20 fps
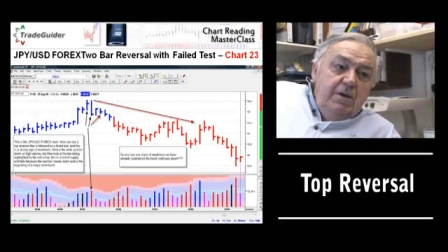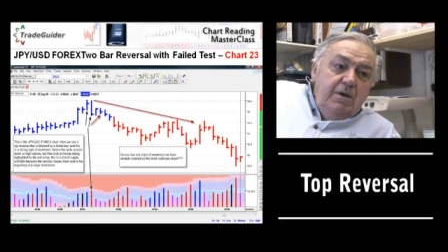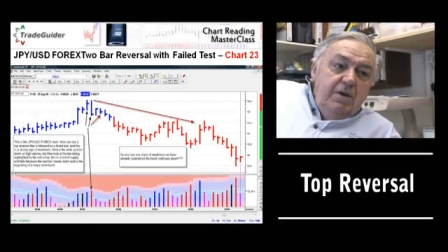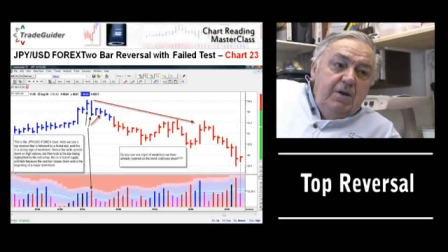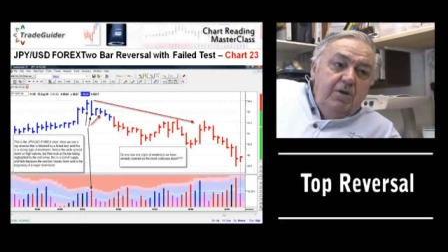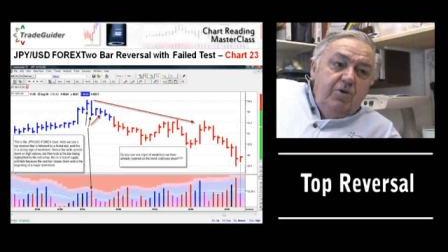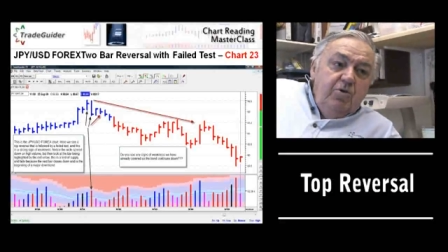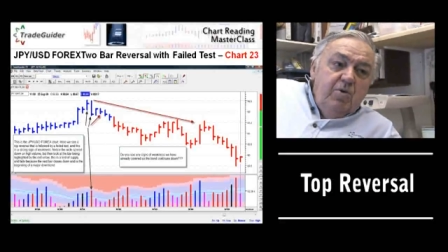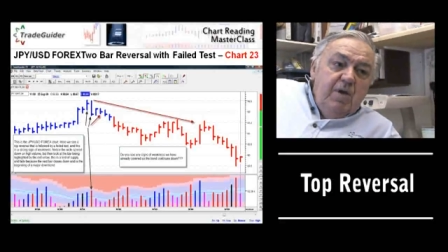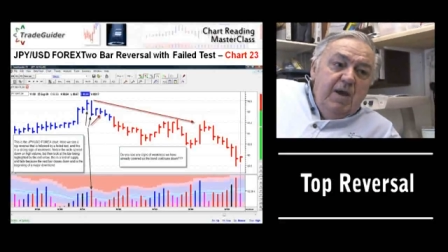
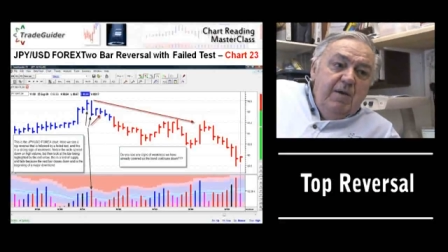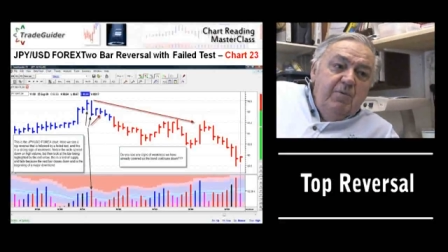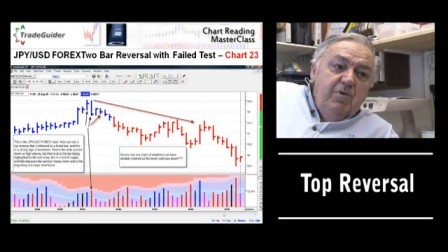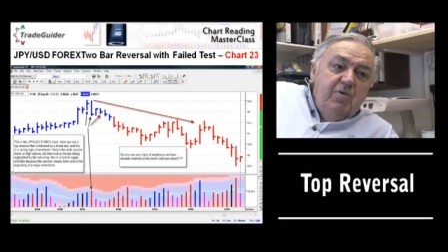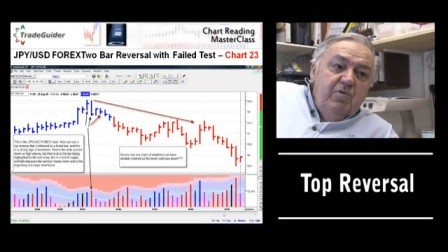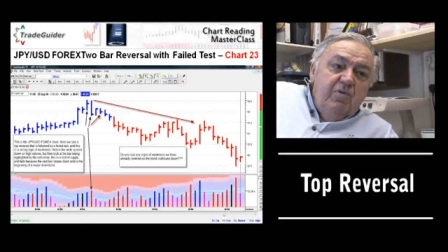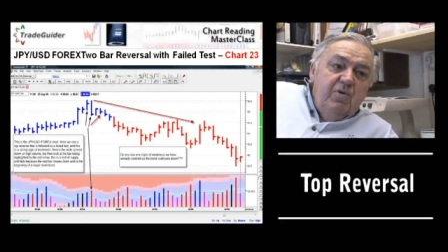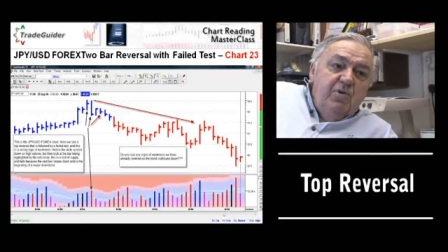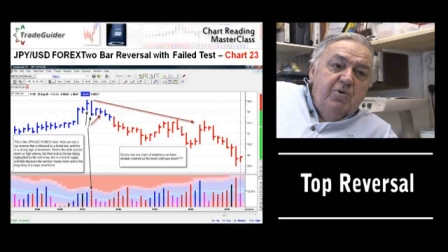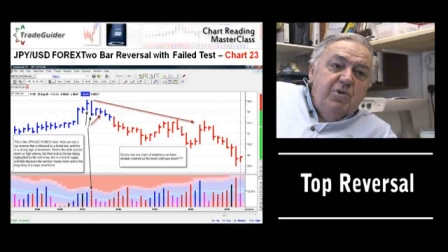and you come
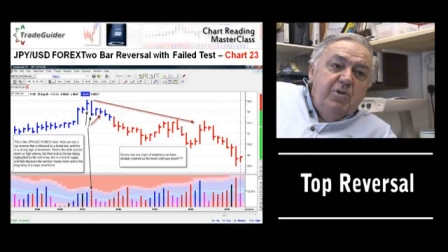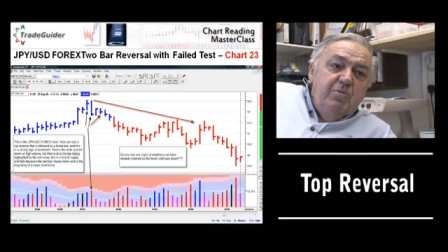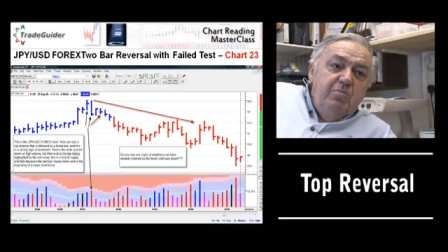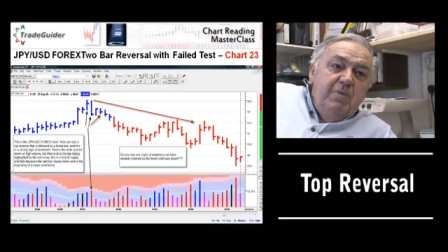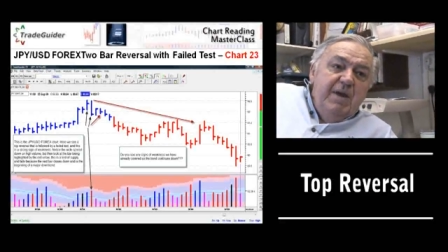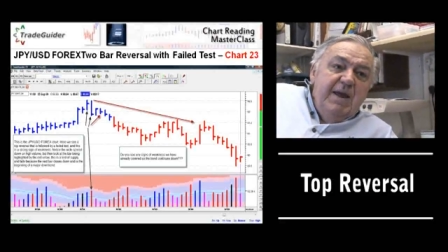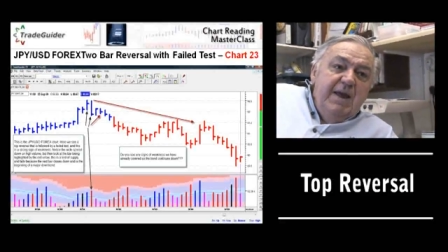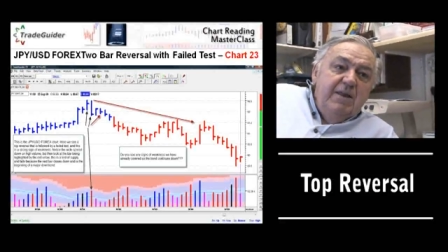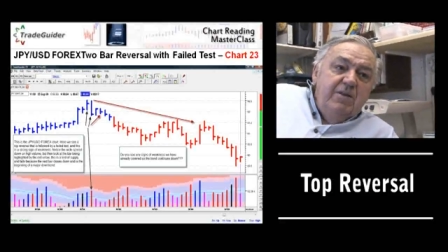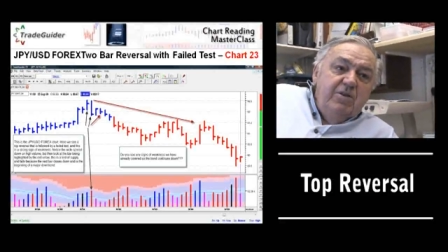across a
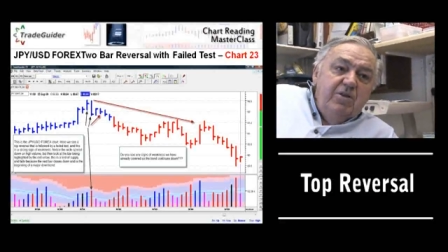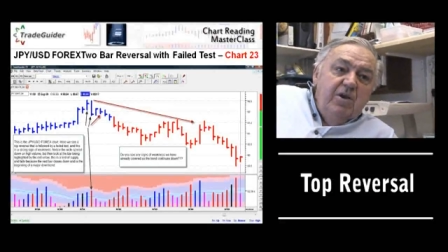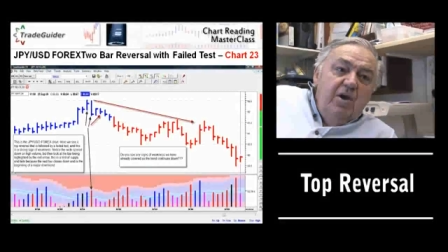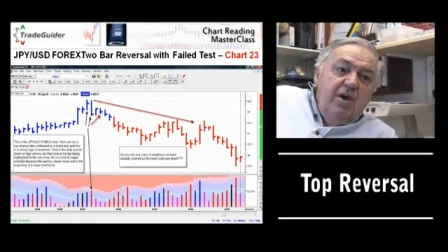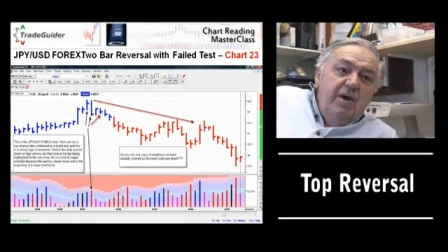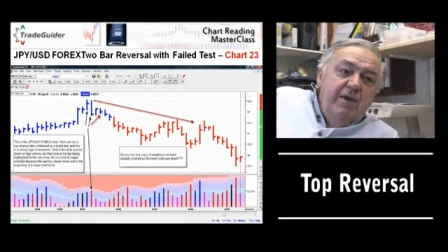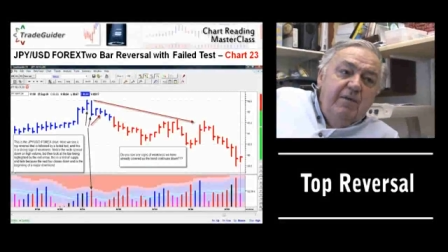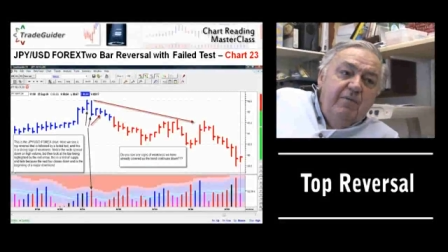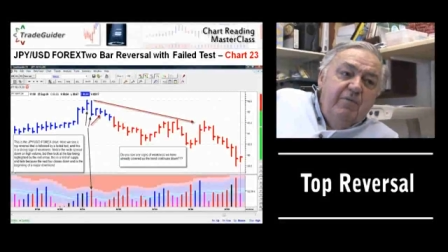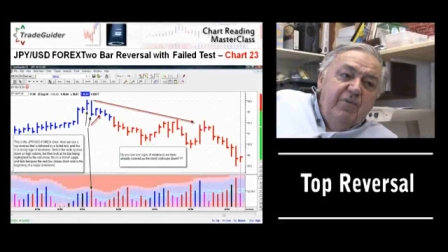man
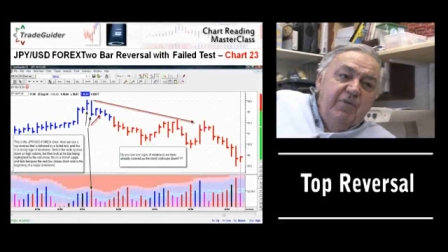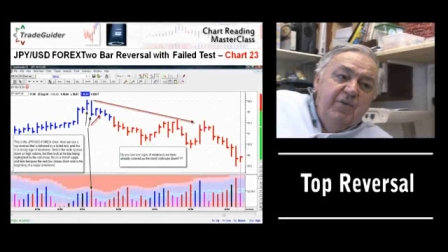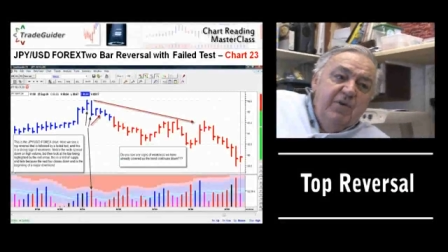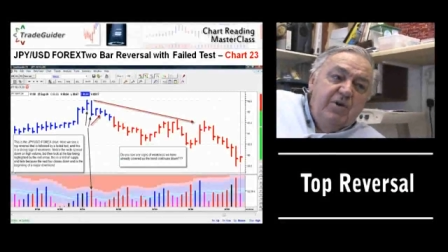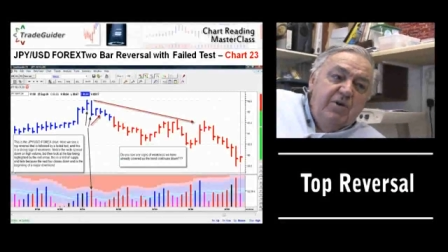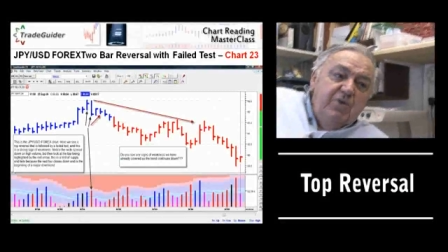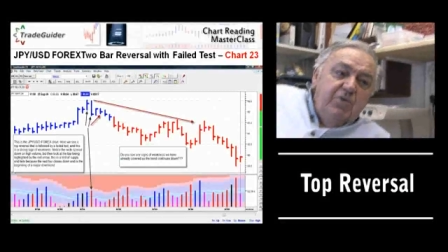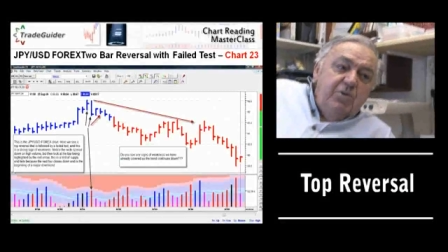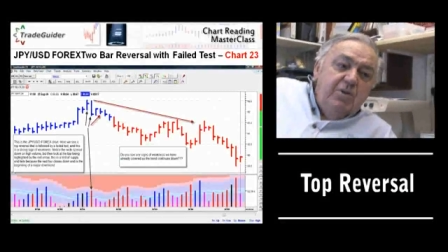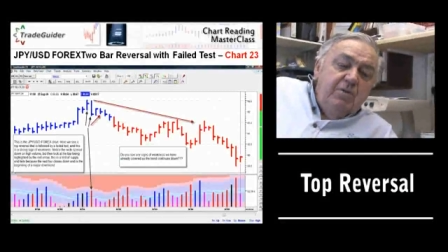dying of
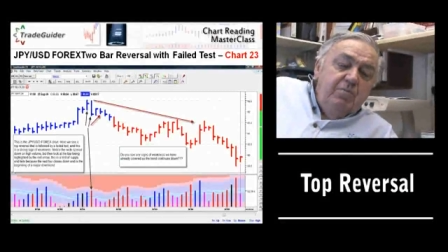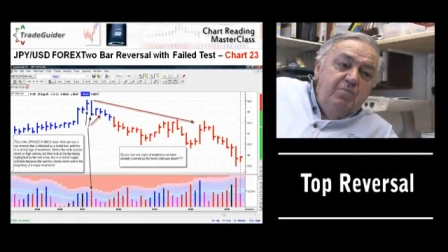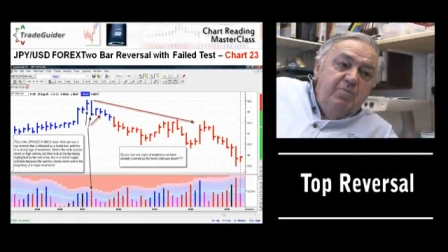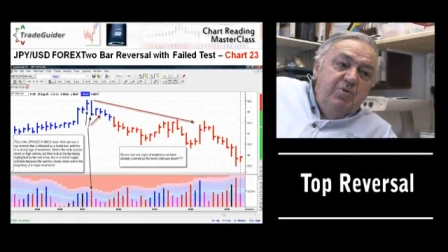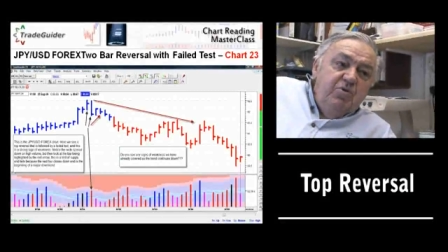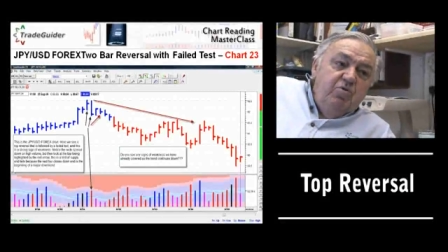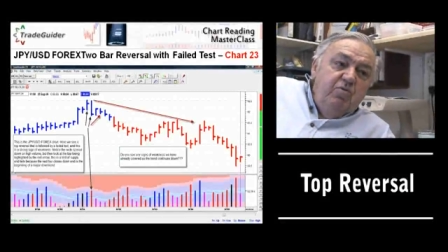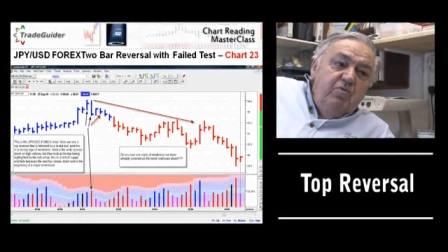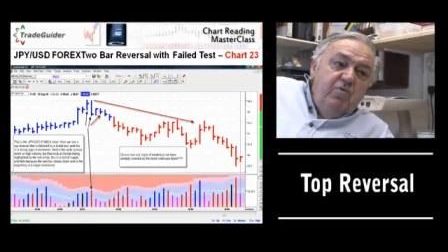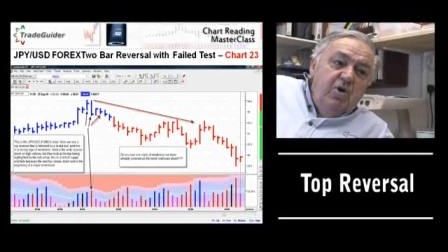thirst,
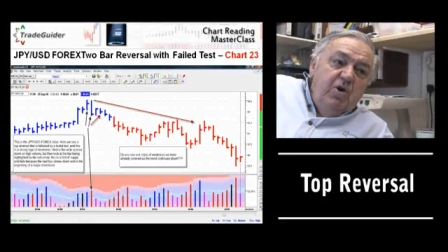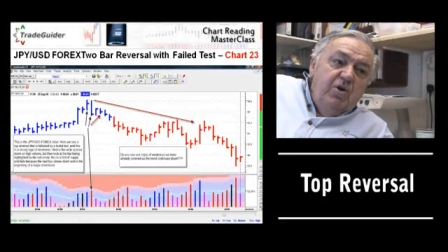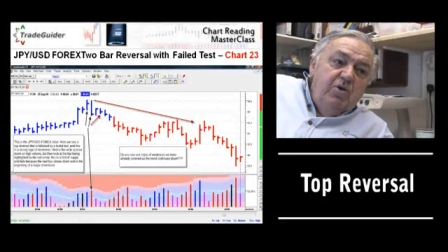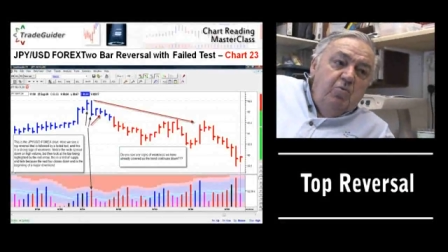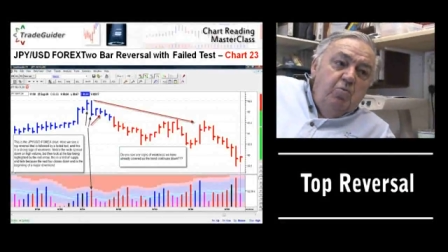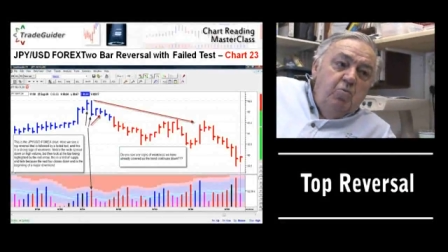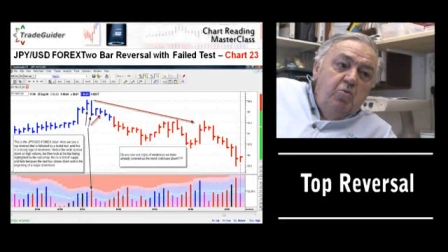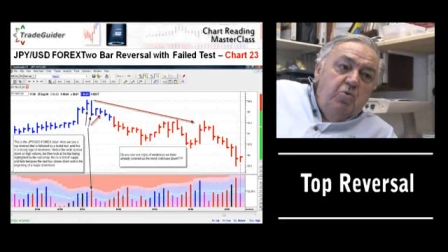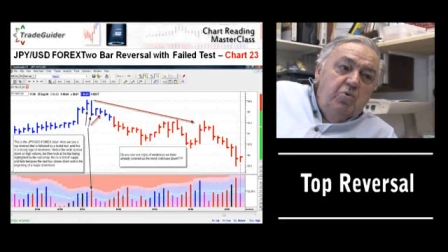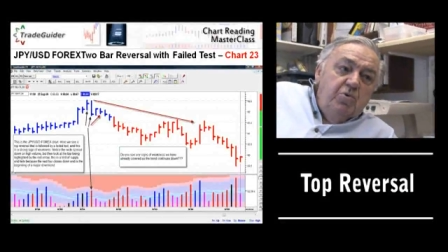but you've got the
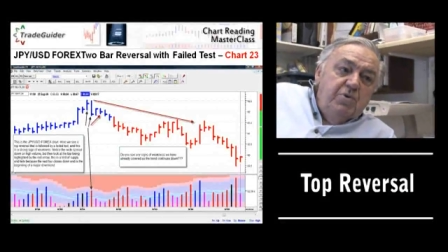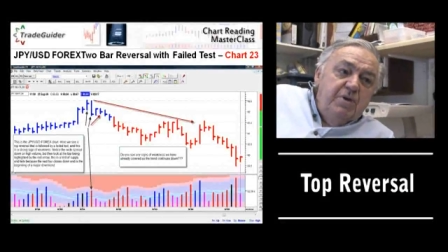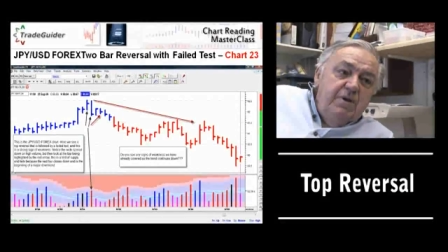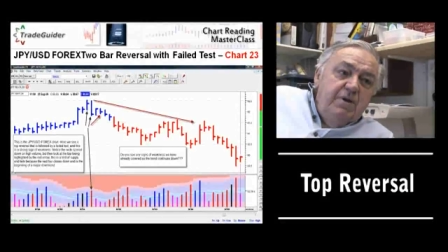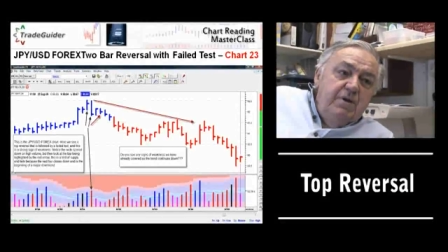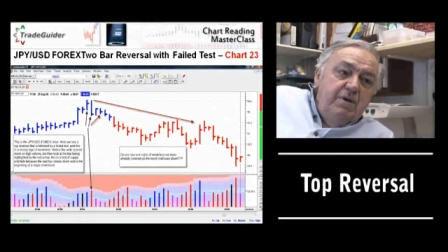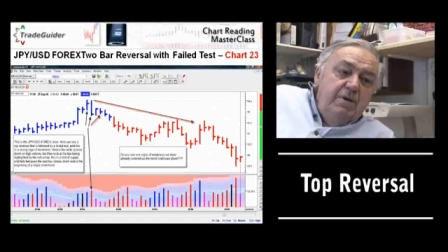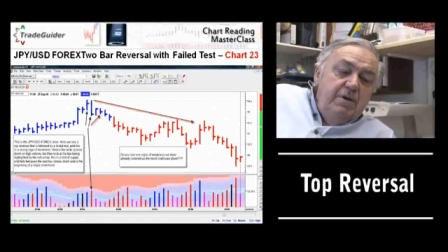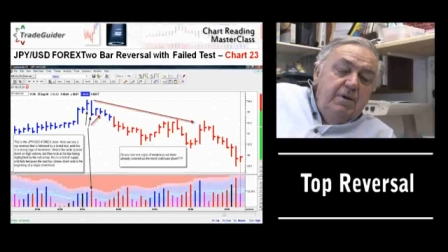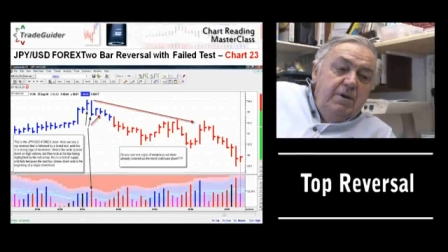water,